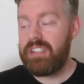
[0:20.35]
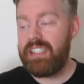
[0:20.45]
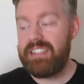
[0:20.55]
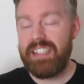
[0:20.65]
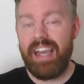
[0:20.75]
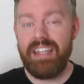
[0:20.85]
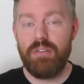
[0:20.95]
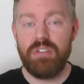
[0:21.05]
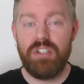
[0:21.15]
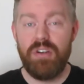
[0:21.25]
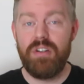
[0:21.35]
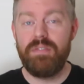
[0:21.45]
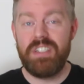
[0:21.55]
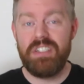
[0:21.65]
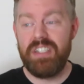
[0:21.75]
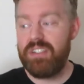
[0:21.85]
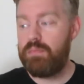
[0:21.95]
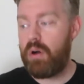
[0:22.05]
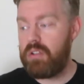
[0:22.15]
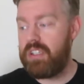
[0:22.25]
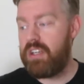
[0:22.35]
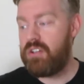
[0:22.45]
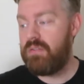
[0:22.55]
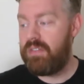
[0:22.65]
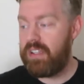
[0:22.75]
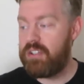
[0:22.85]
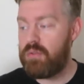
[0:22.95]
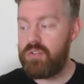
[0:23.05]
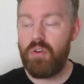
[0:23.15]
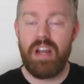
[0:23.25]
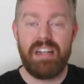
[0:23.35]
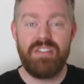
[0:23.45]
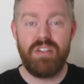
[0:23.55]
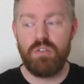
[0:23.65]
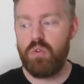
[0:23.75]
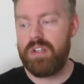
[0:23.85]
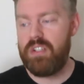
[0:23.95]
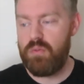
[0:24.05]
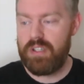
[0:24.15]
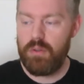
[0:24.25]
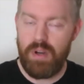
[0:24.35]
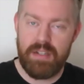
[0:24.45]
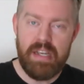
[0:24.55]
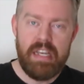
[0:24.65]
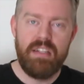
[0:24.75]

has delayed the return of Disney's Polynesian Village Resort until 2021.